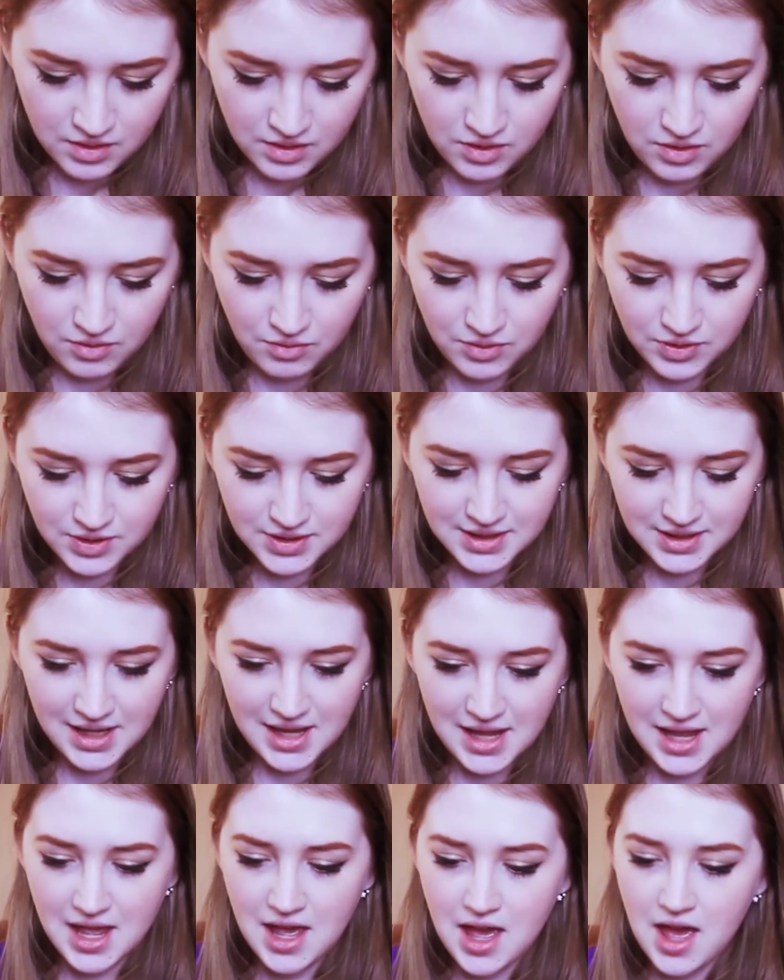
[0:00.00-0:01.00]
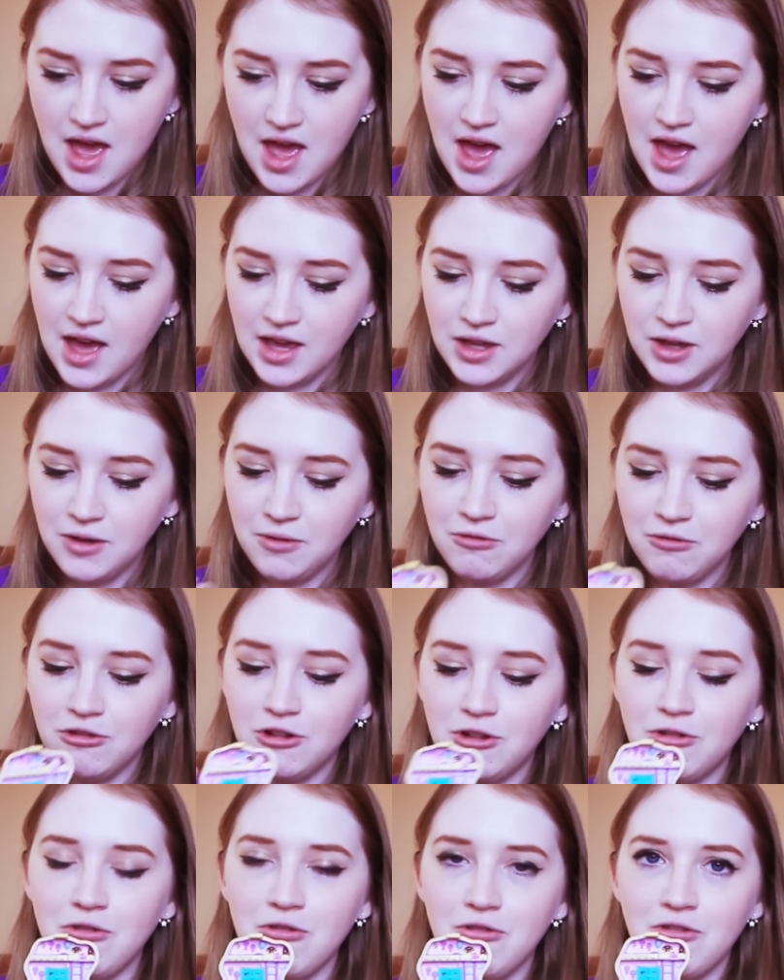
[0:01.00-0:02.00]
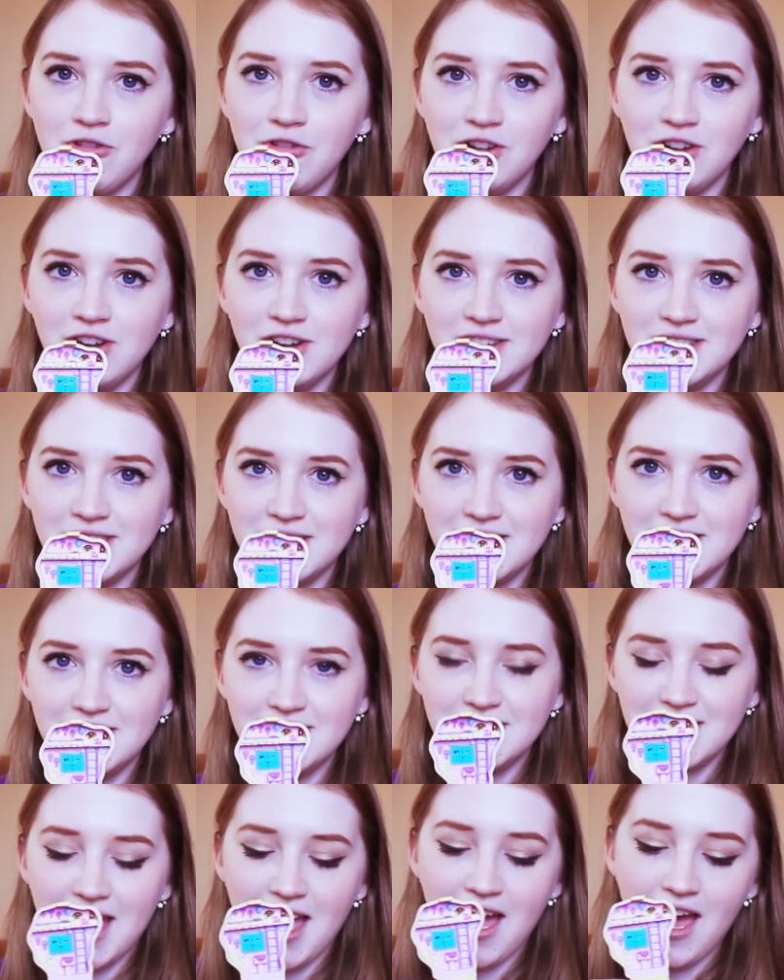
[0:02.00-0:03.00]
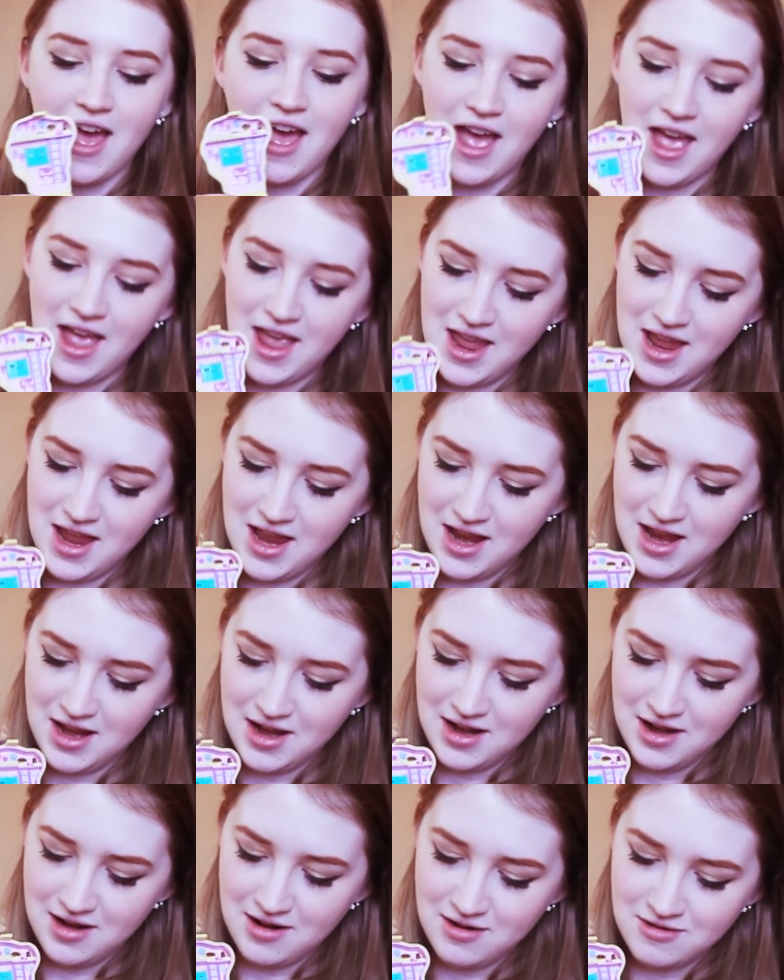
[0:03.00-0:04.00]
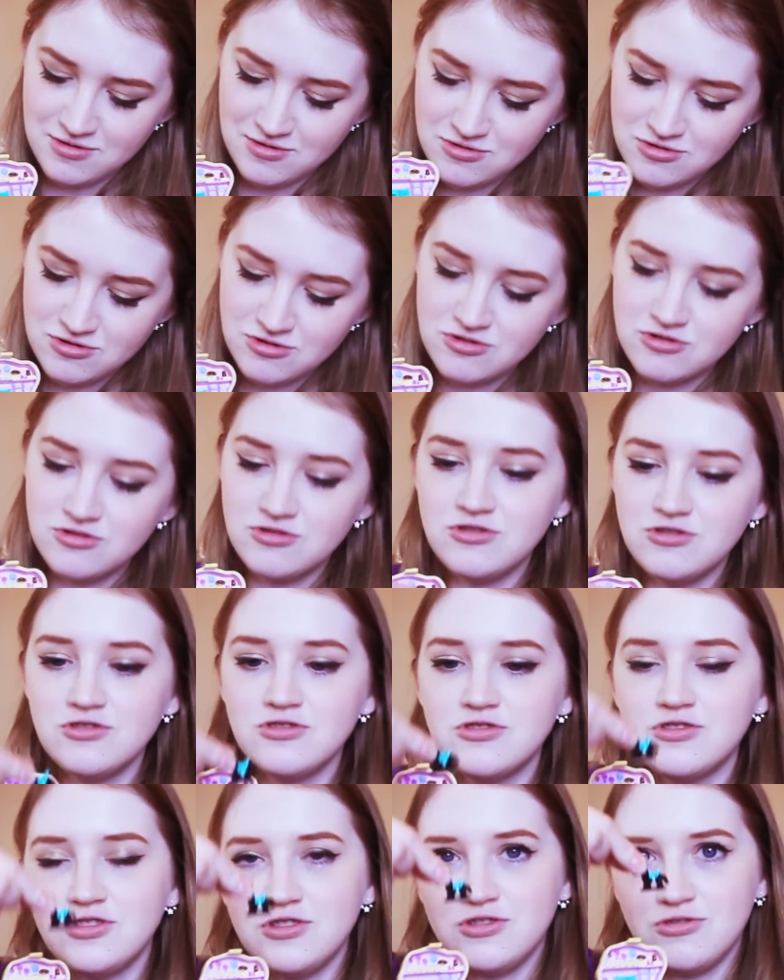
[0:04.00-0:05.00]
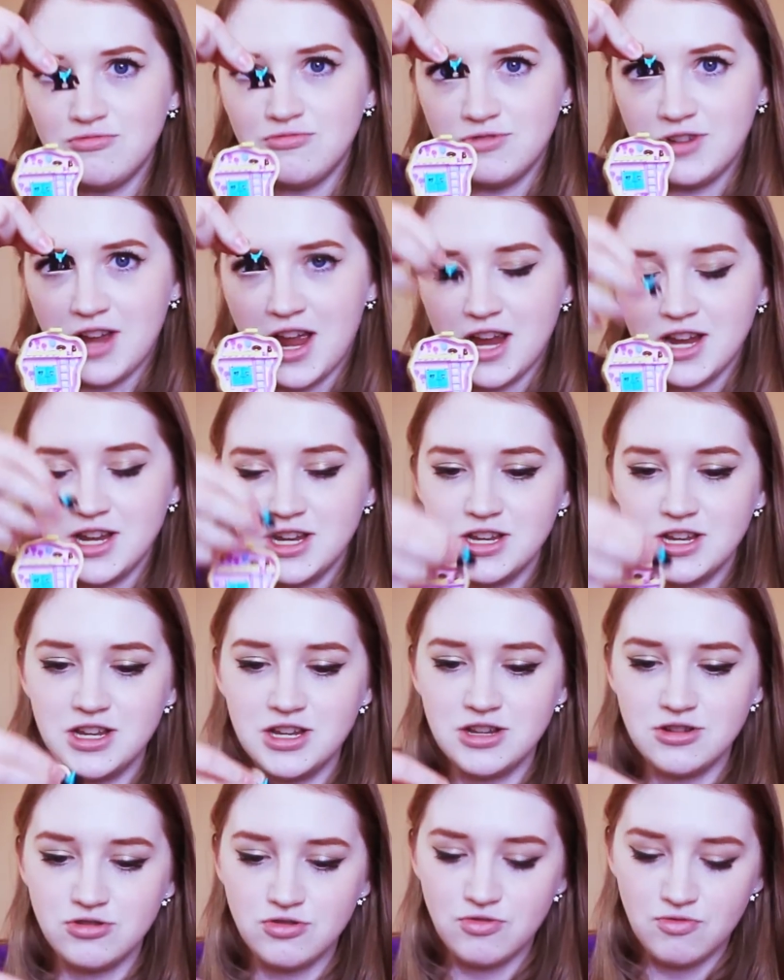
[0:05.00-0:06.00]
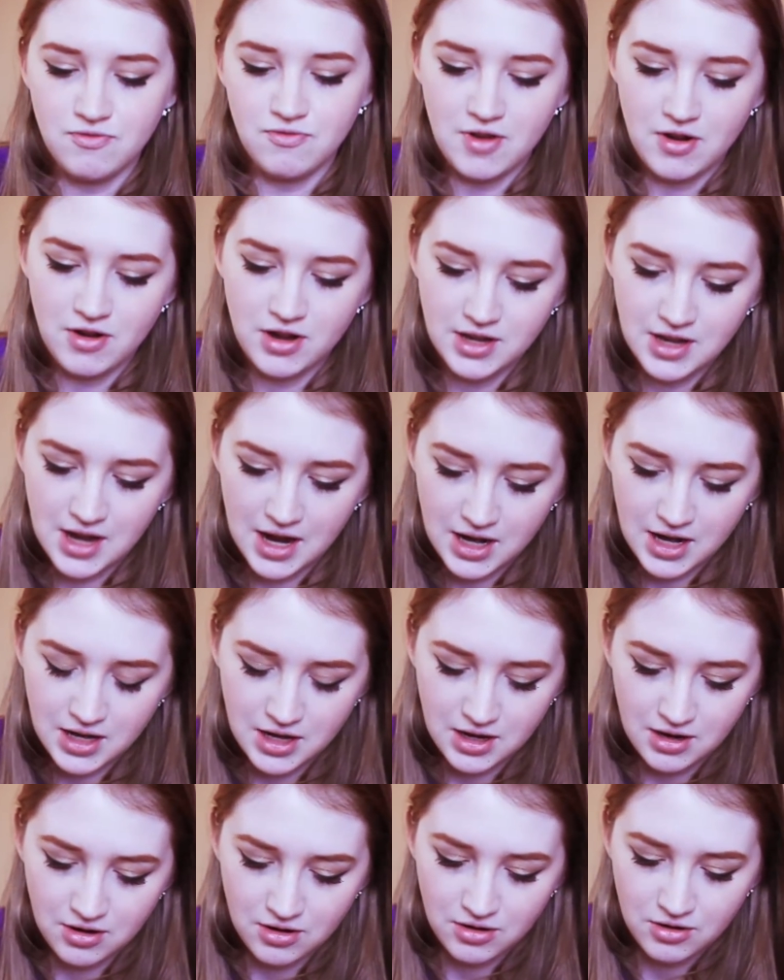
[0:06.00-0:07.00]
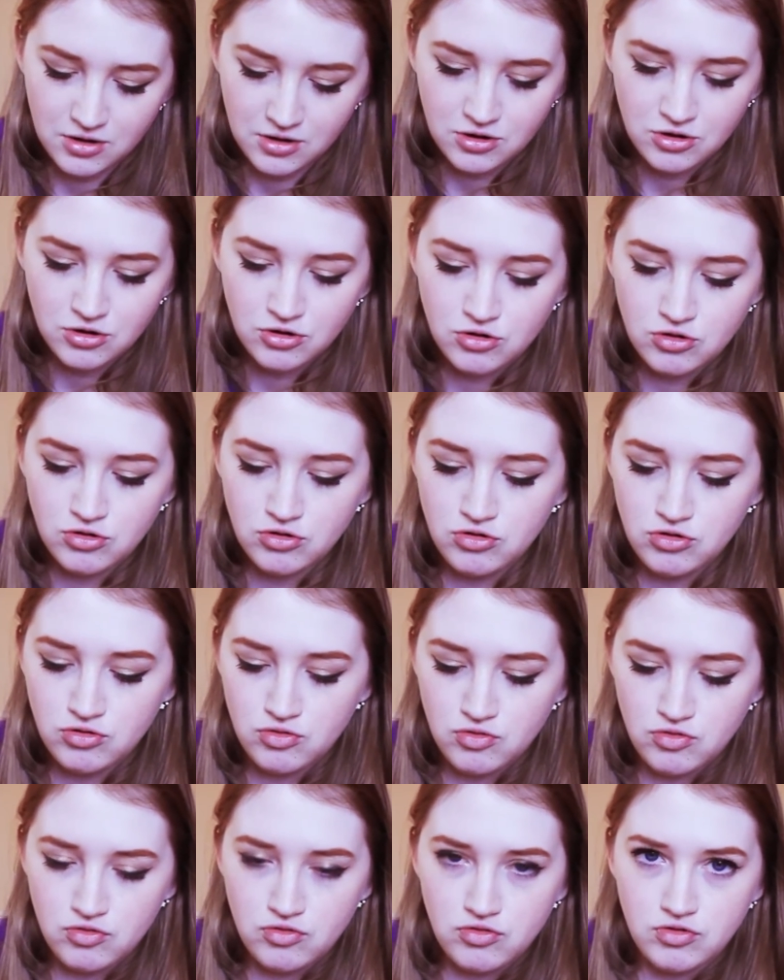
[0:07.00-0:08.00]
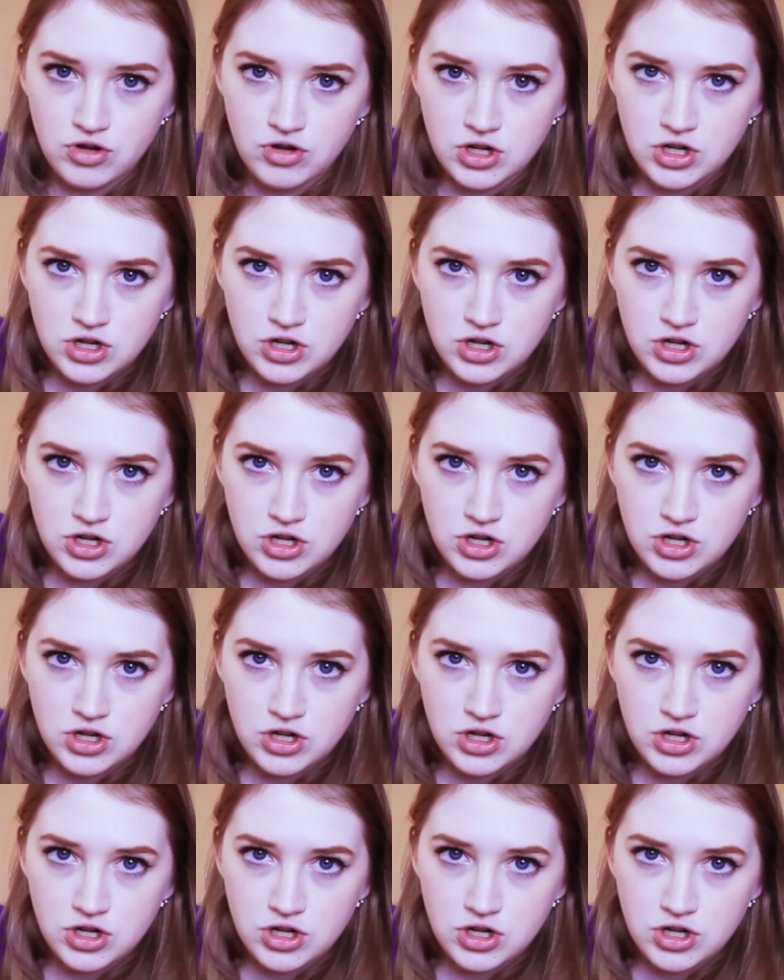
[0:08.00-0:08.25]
you will see a cute little horse inside. Yes, it's so tiny, it's so very tiny, so